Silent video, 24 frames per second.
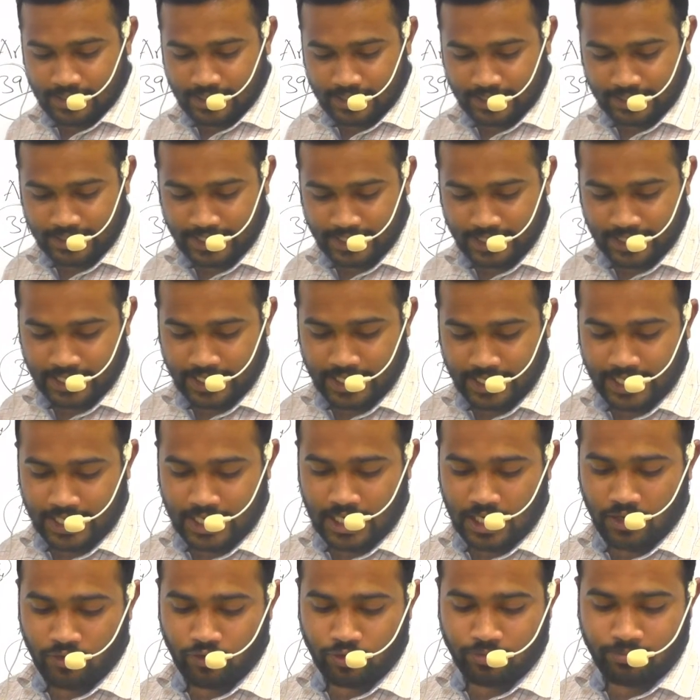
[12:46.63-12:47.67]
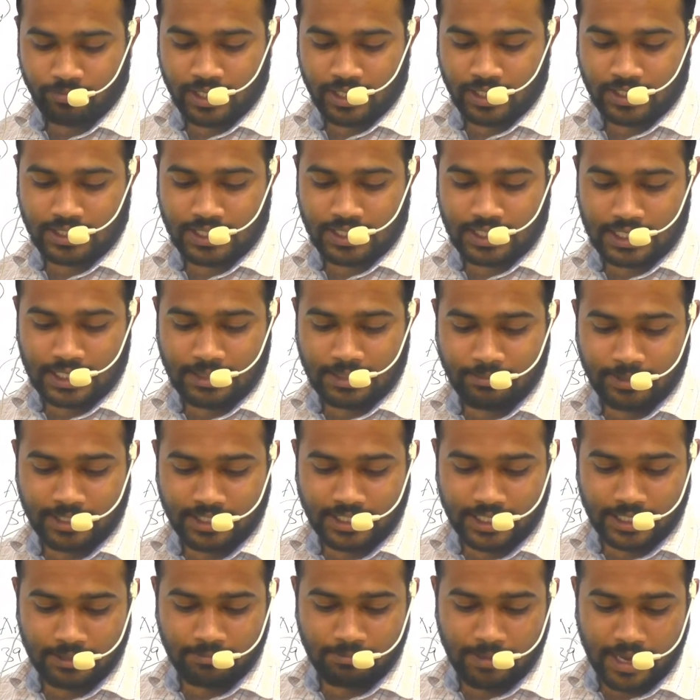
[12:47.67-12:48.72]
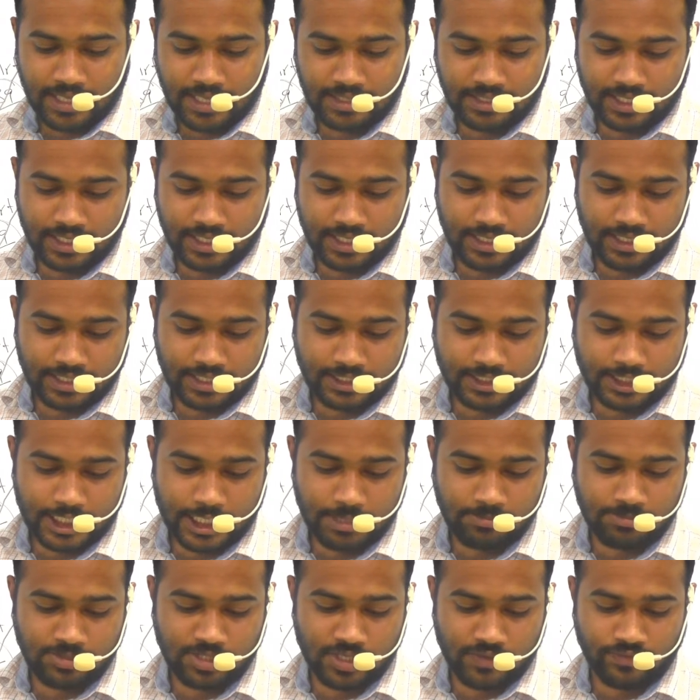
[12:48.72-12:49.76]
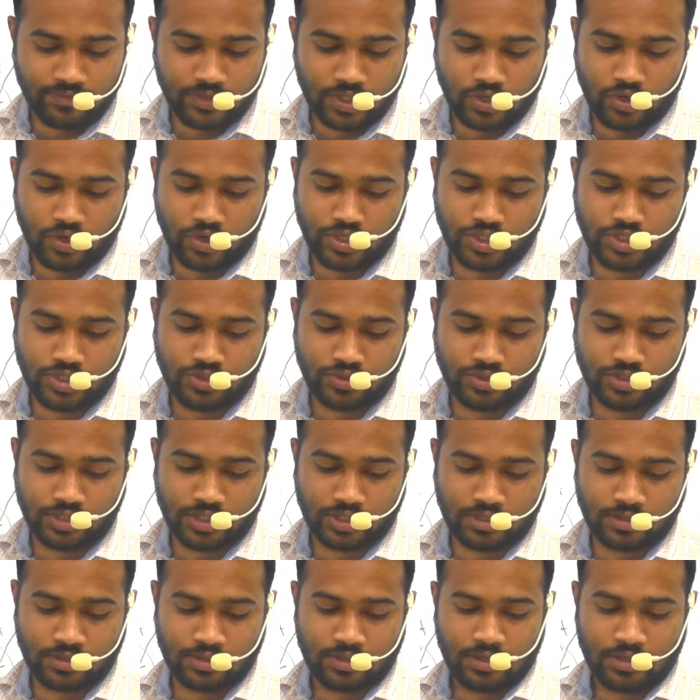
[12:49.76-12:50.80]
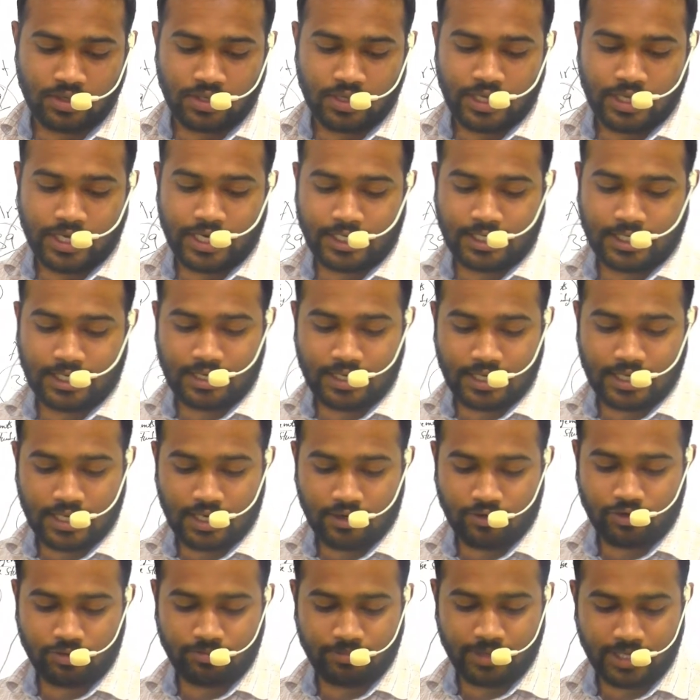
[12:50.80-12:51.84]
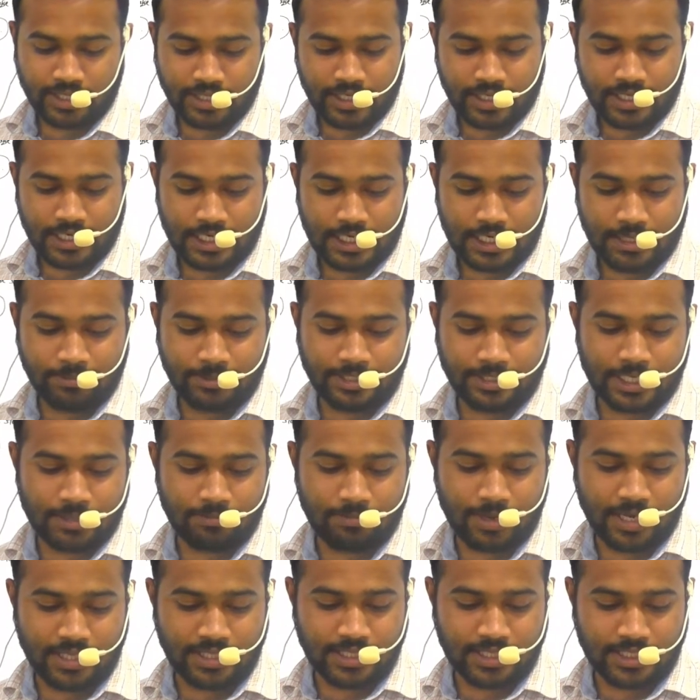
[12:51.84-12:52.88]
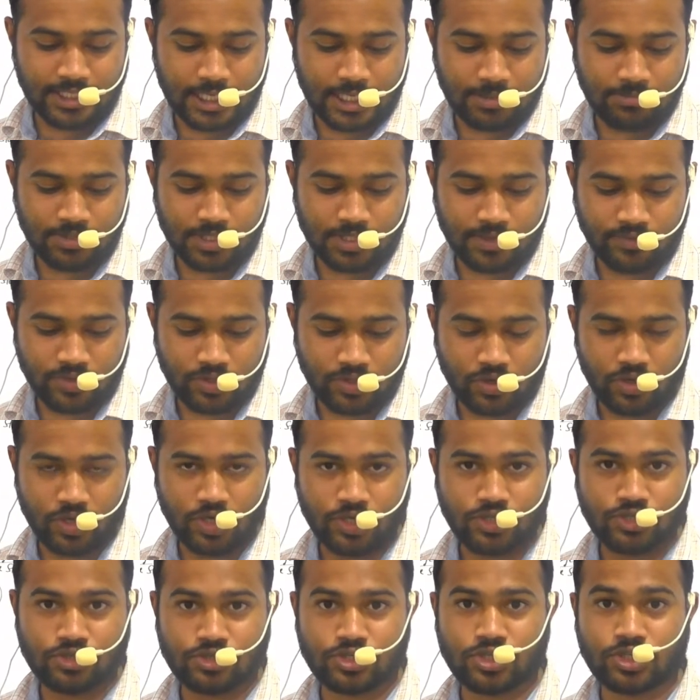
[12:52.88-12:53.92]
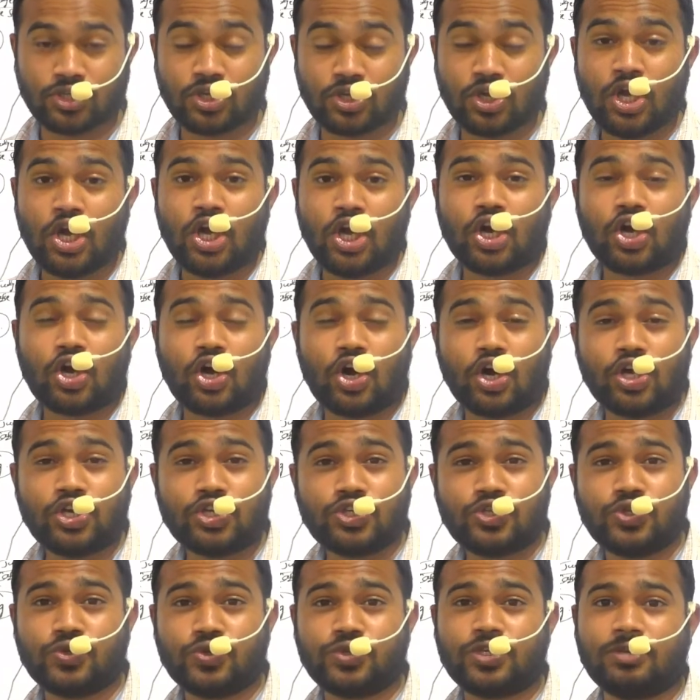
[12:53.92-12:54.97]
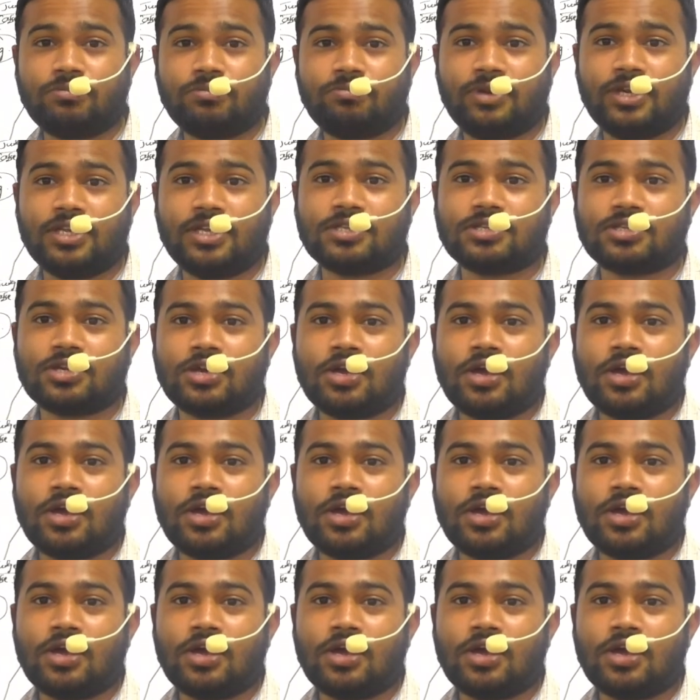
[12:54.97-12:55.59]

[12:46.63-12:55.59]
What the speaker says: D, a government limited by the terms of the constitution. A government limited by the terms of the constitution. Constitution means